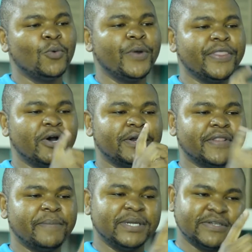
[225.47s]
without
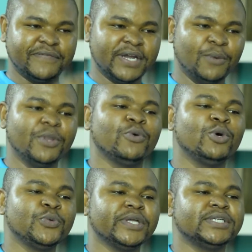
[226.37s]
them interfering with
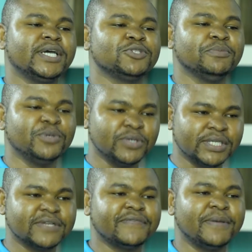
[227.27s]
what we are trying to build
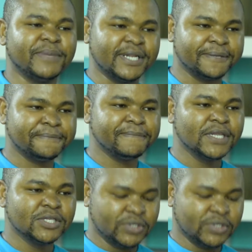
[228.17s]
as a family mm.